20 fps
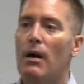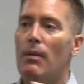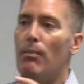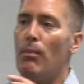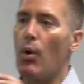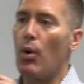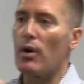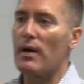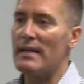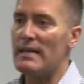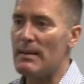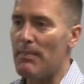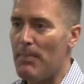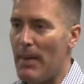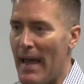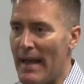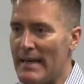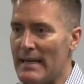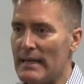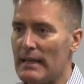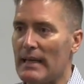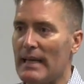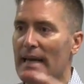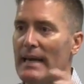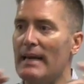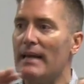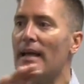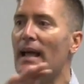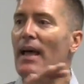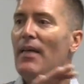more
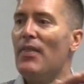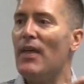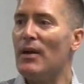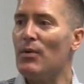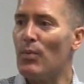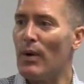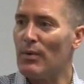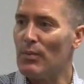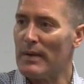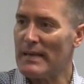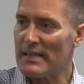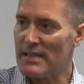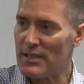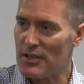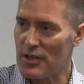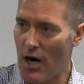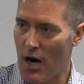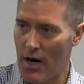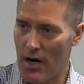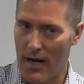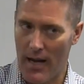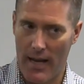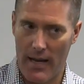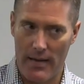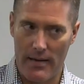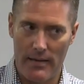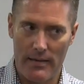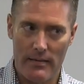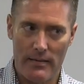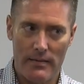independently than when we started.